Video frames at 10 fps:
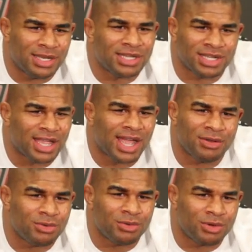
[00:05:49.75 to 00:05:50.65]
he's a guy
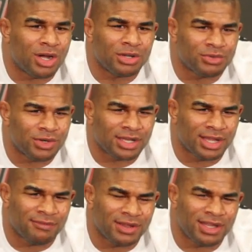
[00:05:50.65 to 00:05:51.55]
who goes for it.
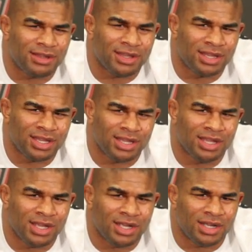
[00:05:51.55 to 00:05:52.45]
I think he
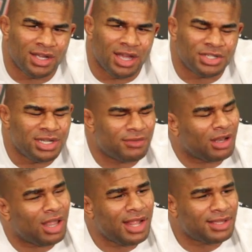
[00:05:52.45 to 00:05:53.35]
achieved
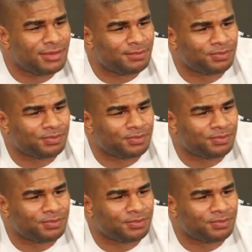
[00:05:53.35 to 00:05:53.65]
a lot